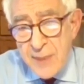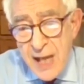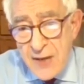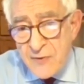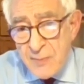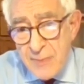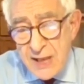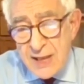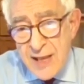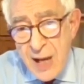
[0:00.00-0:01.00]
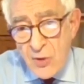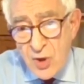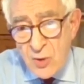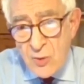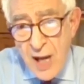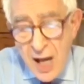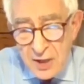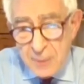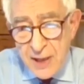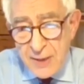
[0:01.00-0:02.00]
behaviour meted out to
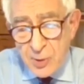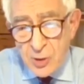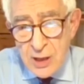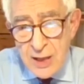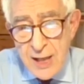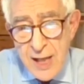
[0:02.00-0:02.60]
other people,